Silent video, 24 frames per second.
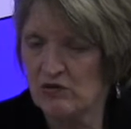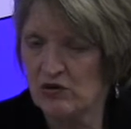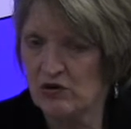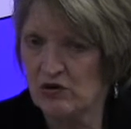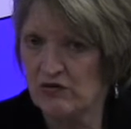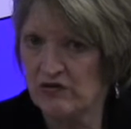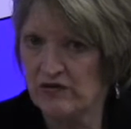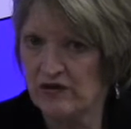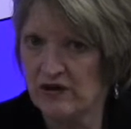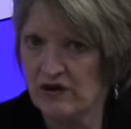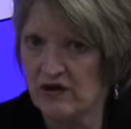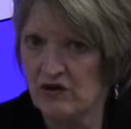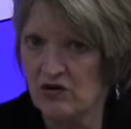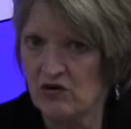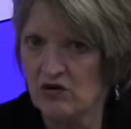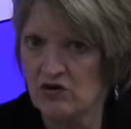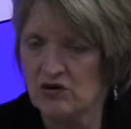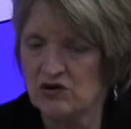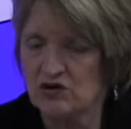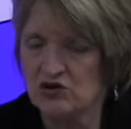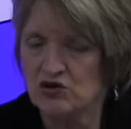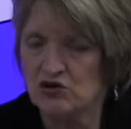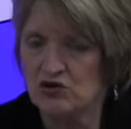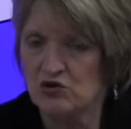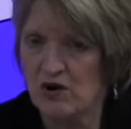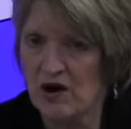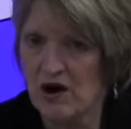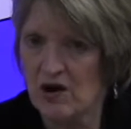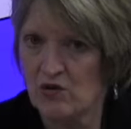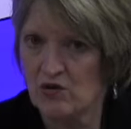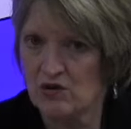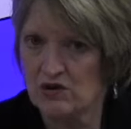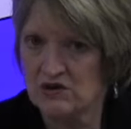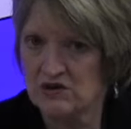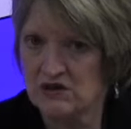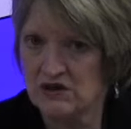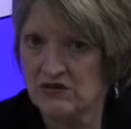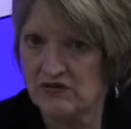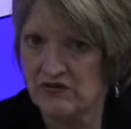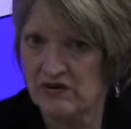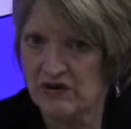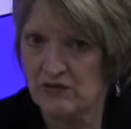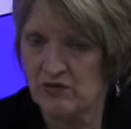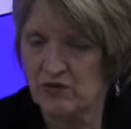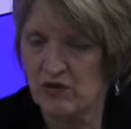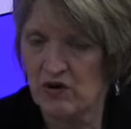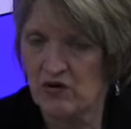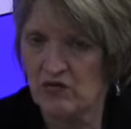movie or a 2-hour
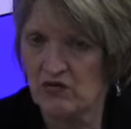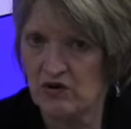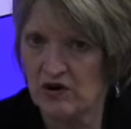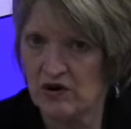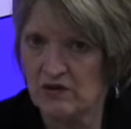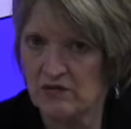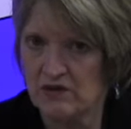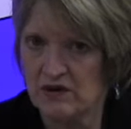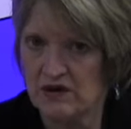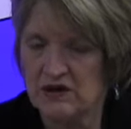TV program?